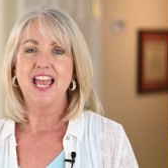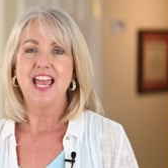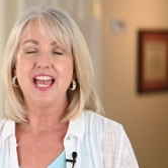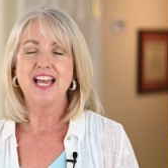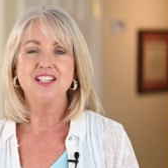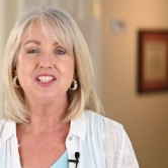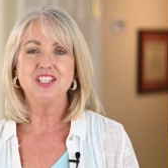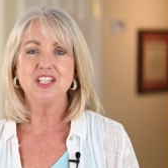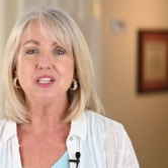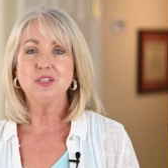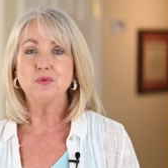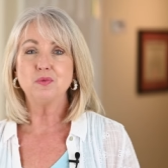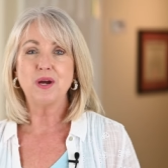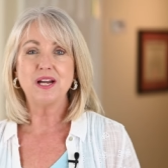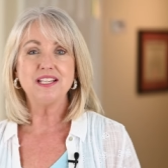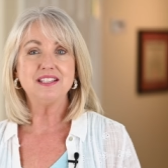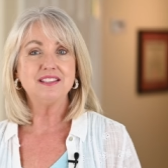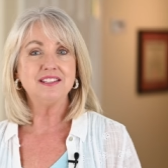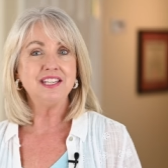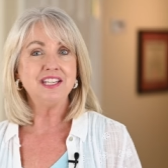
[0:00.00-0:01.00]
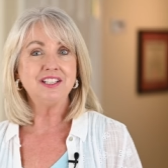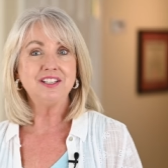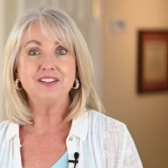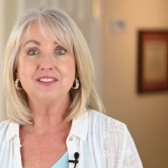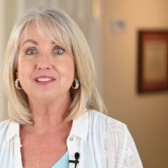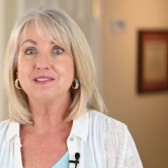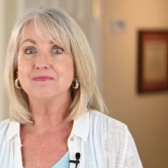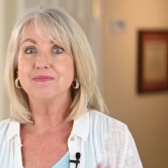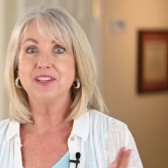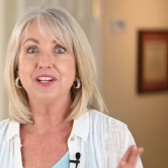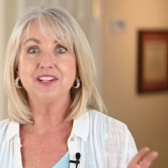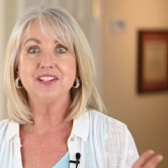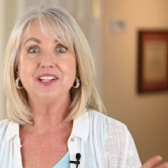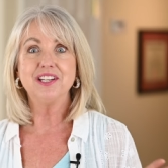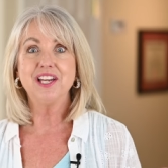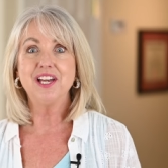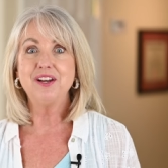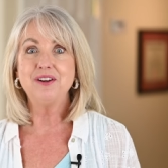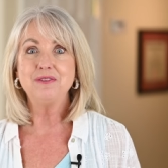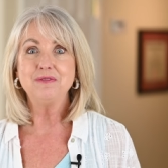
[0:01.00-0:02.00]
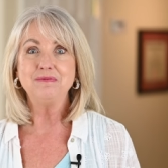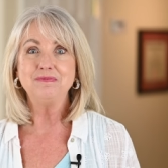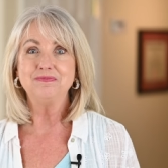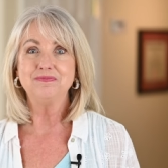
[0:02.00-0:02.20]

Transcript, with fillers: and just white sneakers. There you go.